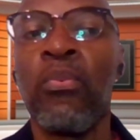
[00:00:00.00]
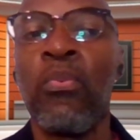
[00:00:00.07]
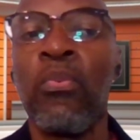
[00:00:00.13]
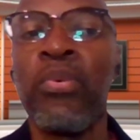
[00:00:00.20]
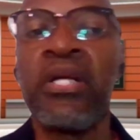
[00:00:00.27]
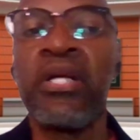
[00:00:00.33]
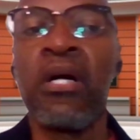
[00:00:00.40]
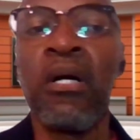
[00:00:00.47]

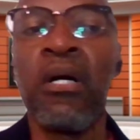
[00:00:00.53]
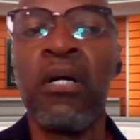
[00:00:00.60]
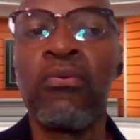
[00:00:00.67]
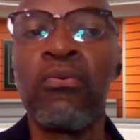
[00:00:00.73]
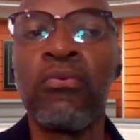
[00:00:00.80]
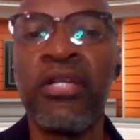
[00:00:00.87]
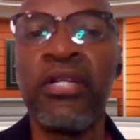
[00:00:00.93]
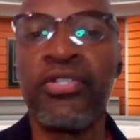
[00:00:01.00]
we can't
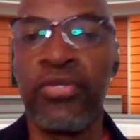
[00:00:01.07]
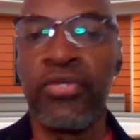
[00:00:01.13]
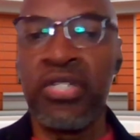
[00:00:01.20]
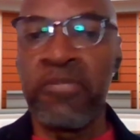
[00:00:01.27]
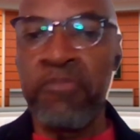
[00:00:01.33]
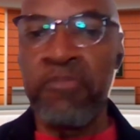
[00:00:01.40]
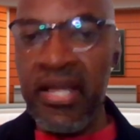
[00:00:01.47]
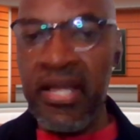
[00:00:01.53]

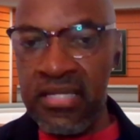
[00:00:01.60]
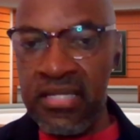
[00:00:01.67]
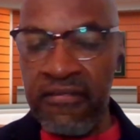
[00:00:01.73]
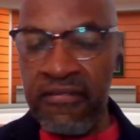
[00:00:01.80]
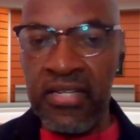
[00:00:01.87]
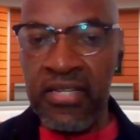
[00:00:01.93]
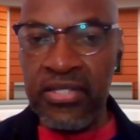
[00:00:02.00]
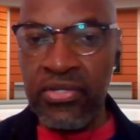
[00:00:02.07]

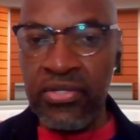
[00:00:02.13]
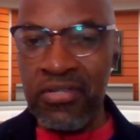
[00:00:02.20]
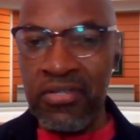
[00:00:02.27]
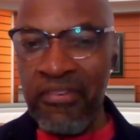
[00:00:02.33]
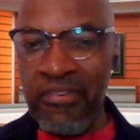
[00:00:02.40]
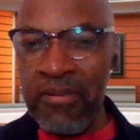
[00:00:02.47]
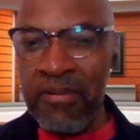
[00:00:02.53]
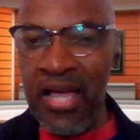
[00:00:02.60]
retrospectively sort of
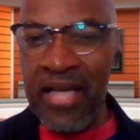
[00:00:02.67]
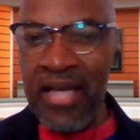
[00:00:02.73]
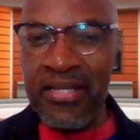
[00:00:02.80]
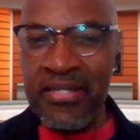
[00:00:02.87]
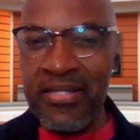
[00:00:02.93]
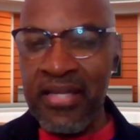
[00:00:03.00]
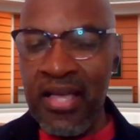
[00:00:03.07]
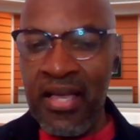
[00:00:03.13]
apply
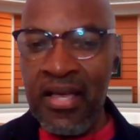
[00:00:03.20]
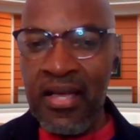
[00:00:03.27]
this